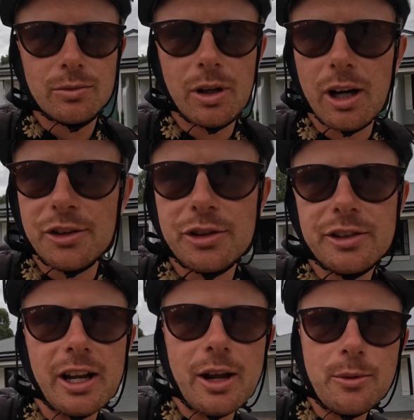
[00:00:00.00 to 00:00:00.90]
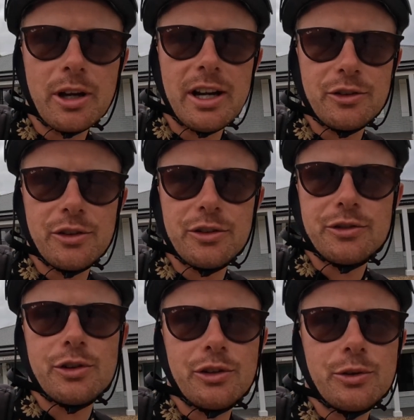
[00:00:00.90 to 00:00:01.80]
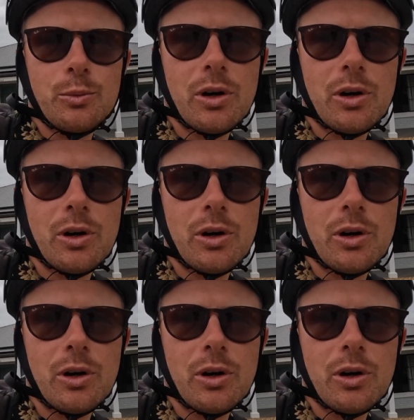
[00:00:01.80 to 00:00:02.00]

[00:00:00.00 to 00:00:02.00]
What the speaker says: Right, so today we're going out to some